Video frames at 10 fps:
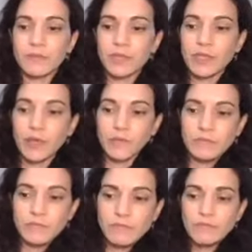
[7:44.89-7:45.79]
you know,
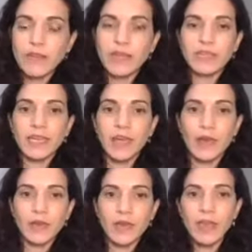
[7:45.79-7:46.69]
run it
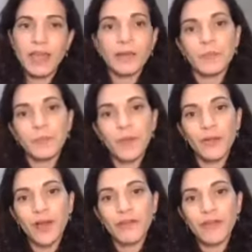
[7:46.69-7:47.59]
down and kind of
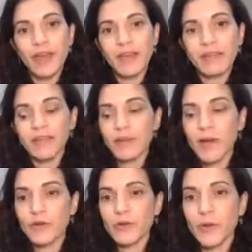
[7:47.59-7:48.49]
pull off that
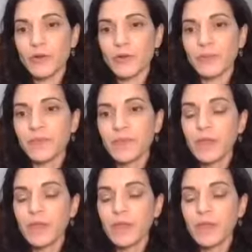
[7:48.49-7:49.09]
hard corner.